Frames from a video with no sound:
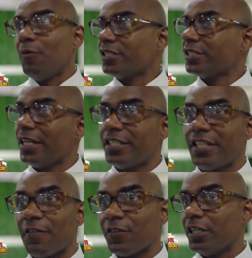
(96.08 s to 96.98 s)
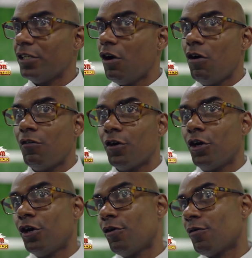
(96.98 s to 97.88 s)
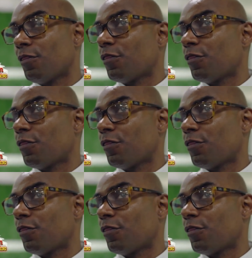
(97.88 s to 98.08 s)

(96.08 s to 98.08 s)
would say definitely over